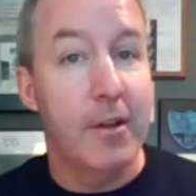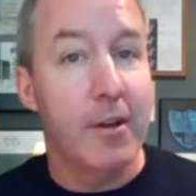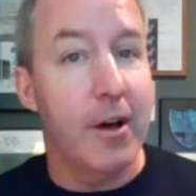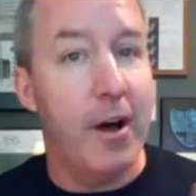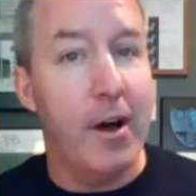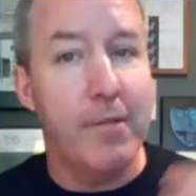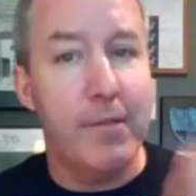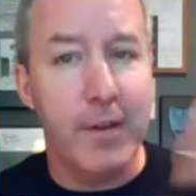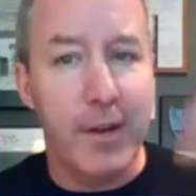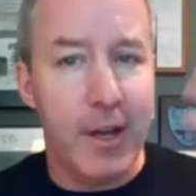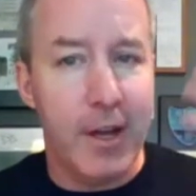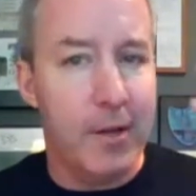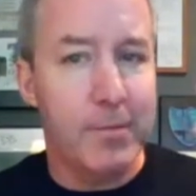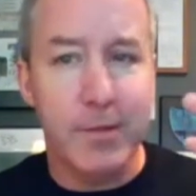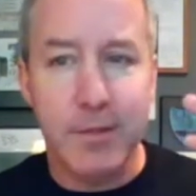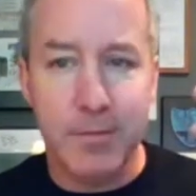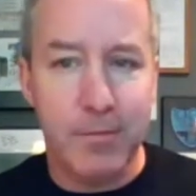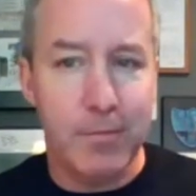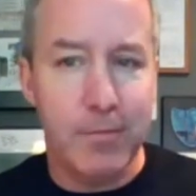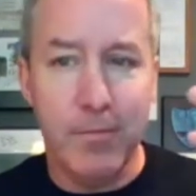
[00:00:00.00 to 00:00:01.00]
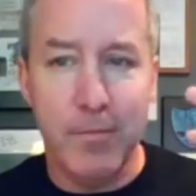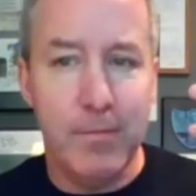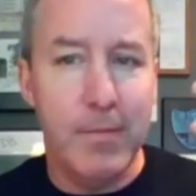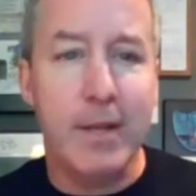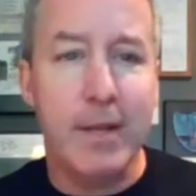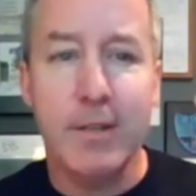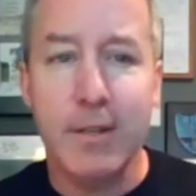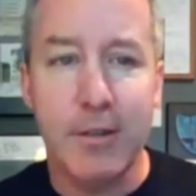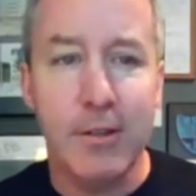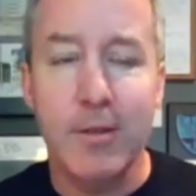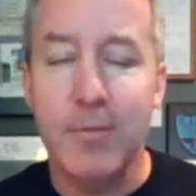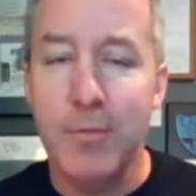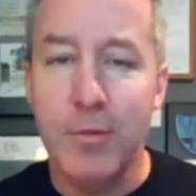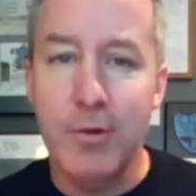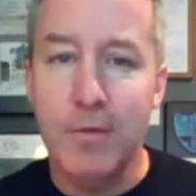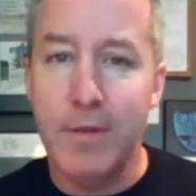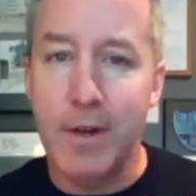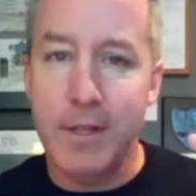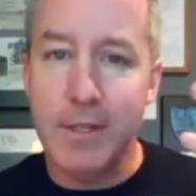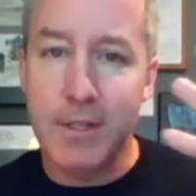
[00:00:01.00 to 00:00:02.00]
often helps mentally
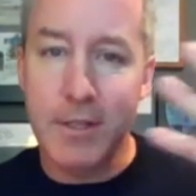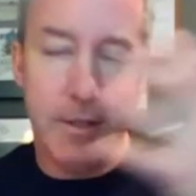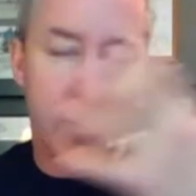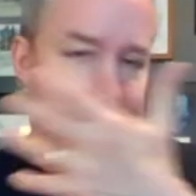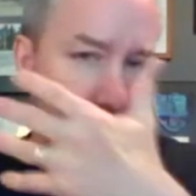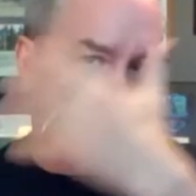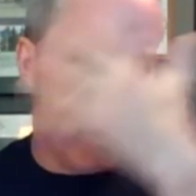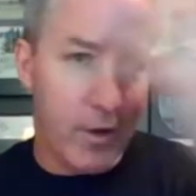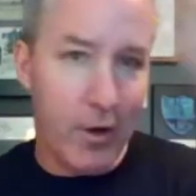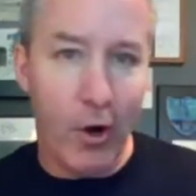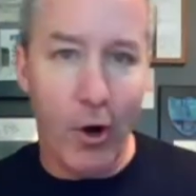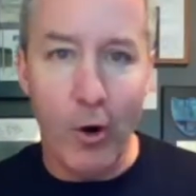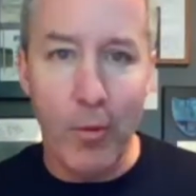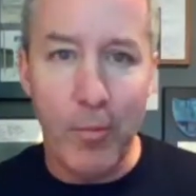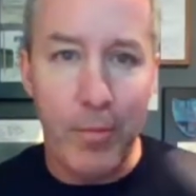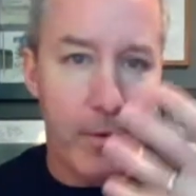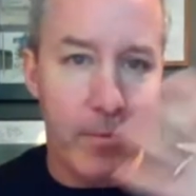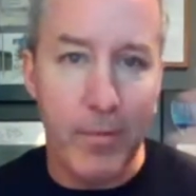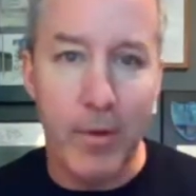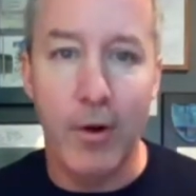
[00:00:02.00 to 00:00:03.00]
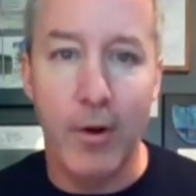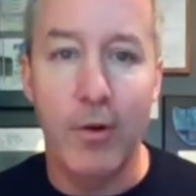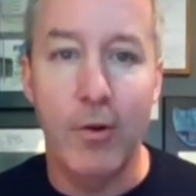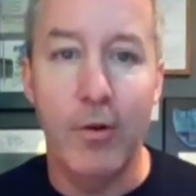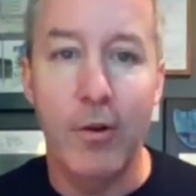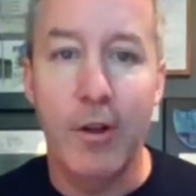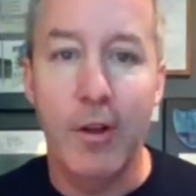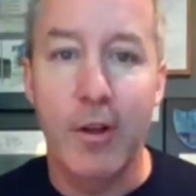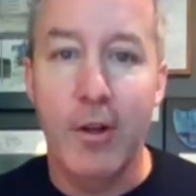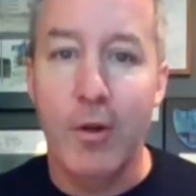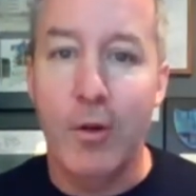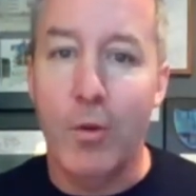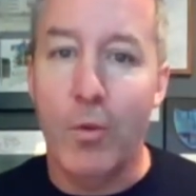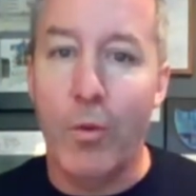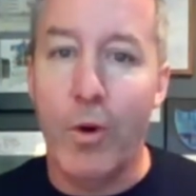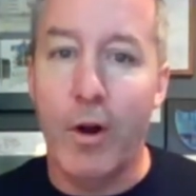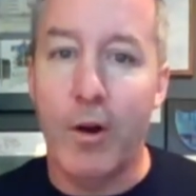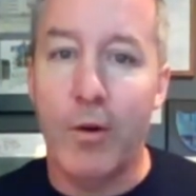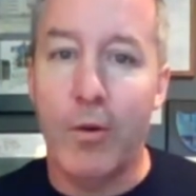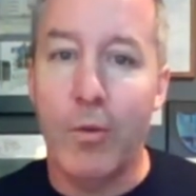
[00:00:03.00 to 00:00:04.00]
move us into an open mode
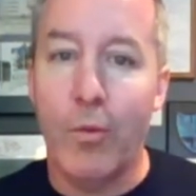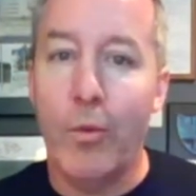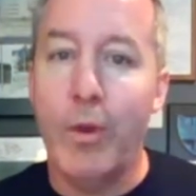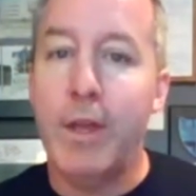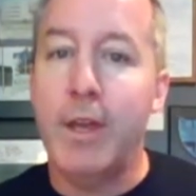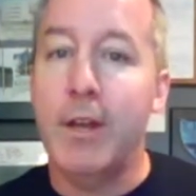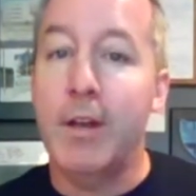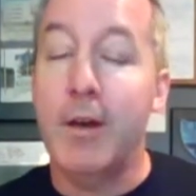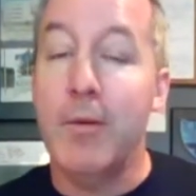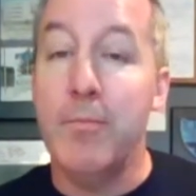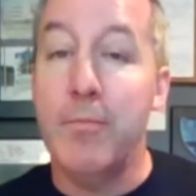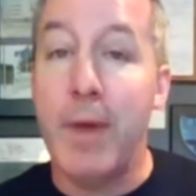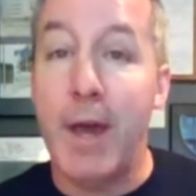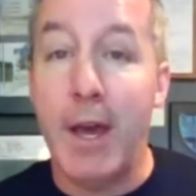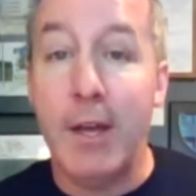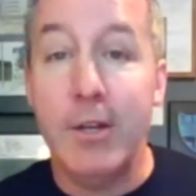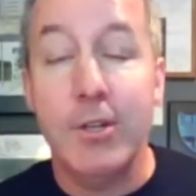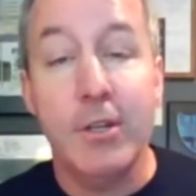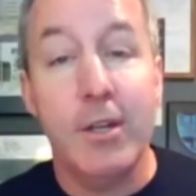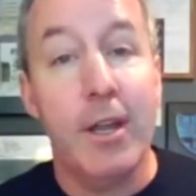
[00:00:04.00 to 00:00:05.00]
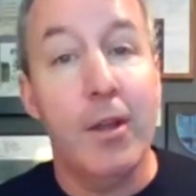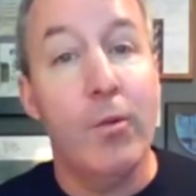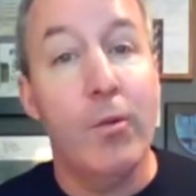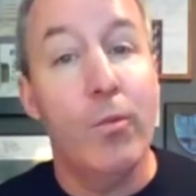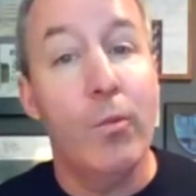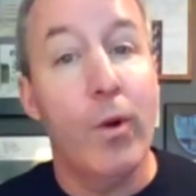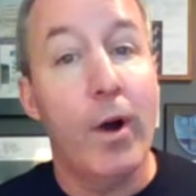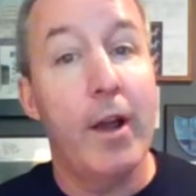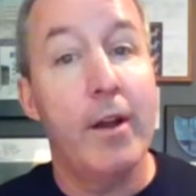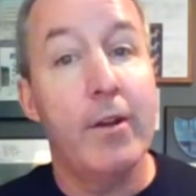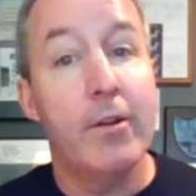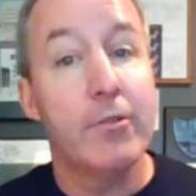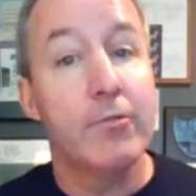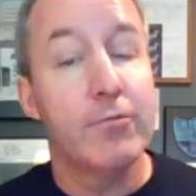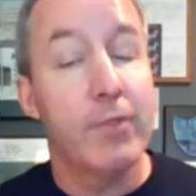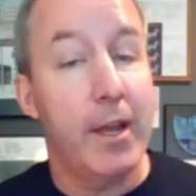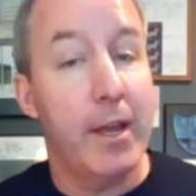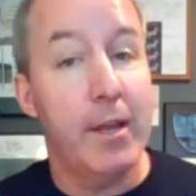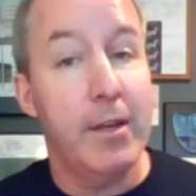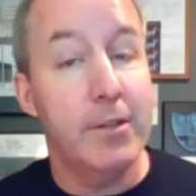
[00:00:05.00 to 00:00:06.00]
where we can imagine a wider
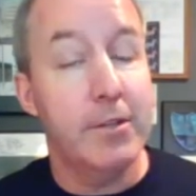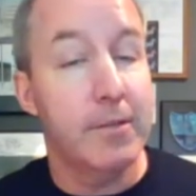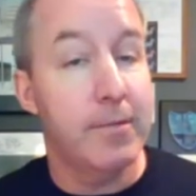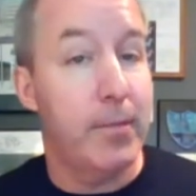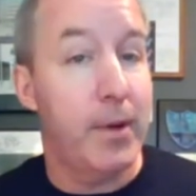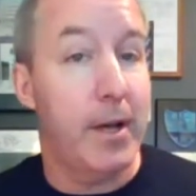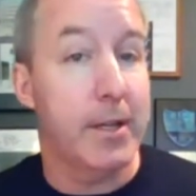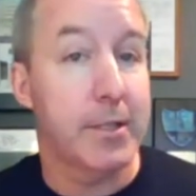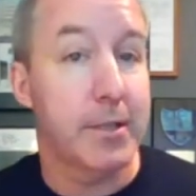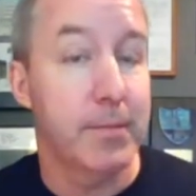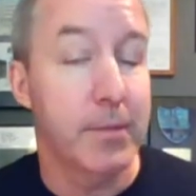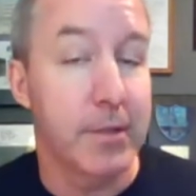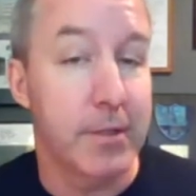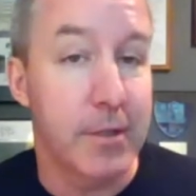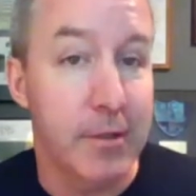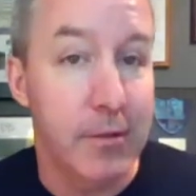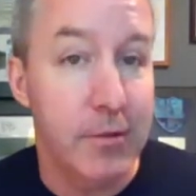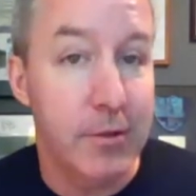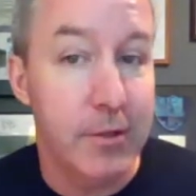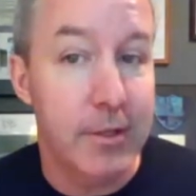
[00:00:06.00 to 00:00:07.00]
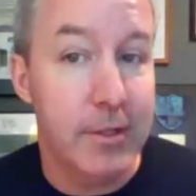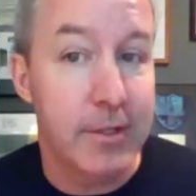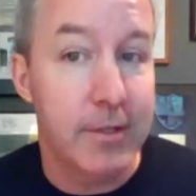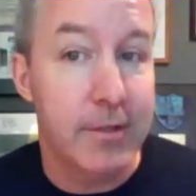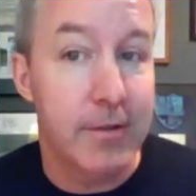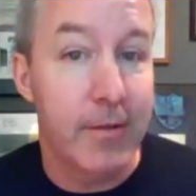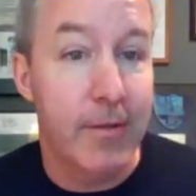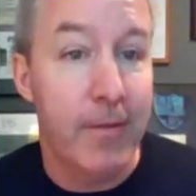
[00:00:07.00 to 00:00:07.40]
range of possible solutions